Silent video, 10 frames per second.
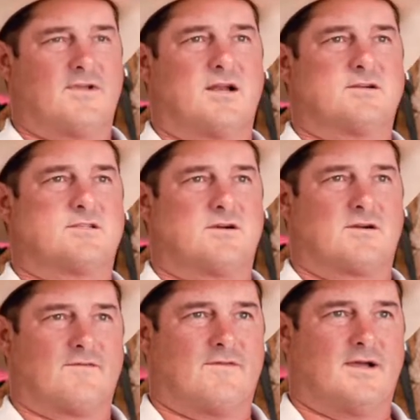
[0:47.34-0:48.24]
got our
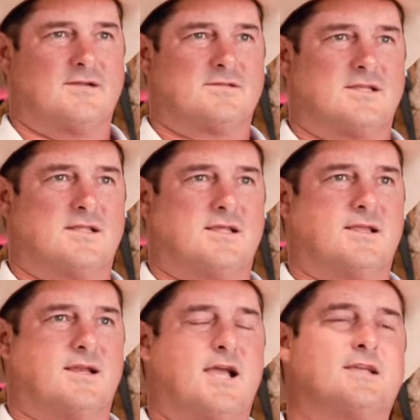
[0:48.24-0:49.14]
circuit finals and then
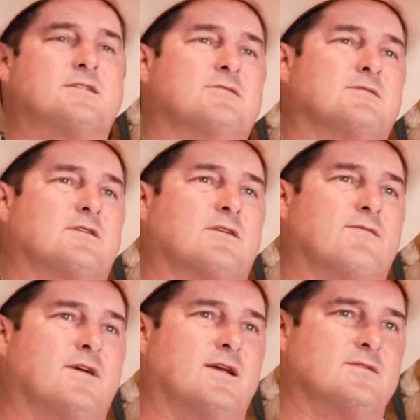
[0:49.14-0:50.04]
the national
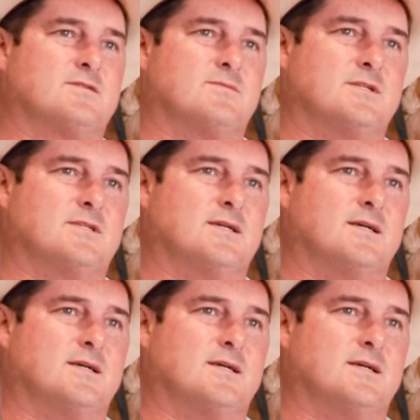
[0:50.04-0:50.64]
circuit finals, which